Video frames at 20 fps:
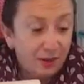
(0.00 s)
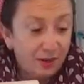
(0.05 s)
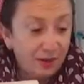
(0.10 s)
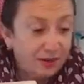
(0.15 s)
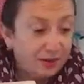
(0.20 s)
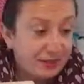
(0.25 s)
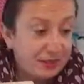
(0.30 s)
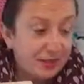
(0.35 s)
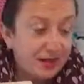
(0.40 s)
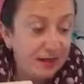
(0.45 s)
But
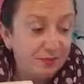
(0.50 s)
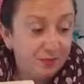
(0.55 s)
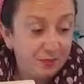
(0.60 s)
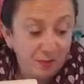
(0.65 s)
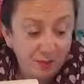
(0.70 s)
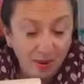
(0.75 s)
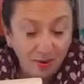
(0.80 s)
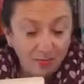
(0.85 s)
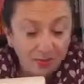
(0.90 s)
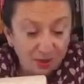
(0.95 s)
honestly, I
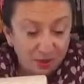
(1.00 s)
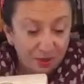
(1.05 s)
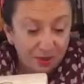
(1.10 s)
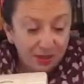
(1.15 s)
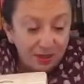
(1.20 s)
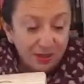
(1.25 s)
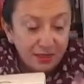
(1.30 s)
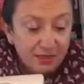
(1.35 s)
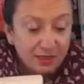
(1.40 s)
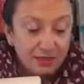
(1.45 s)
remember
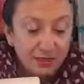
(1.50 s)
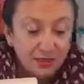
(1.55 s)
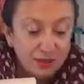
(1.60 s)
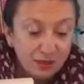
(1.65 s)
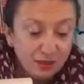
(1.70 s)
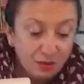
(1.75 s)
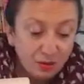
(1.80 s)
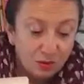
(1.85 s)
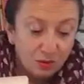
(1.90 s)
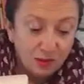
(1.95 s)
doing these in
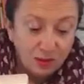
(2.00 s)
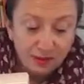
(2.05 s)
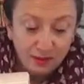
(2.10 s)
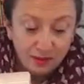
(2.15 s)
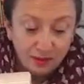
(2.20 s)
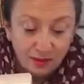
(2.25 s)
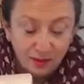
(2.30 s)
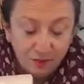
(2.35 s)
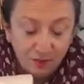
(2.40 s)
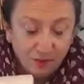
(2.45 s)
school,
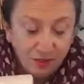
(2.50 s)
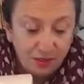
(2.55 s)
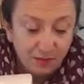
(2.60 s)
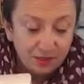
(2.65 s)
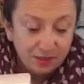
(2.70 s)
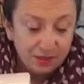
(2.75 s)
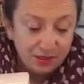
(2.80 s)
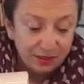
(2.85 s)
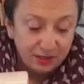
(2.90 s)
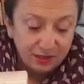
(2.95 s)
and they
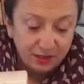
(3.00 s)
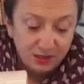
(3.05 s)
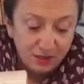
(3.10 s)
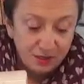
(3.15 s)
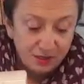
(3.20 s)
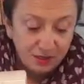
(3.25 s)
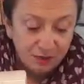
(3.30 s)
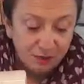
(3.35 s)
were so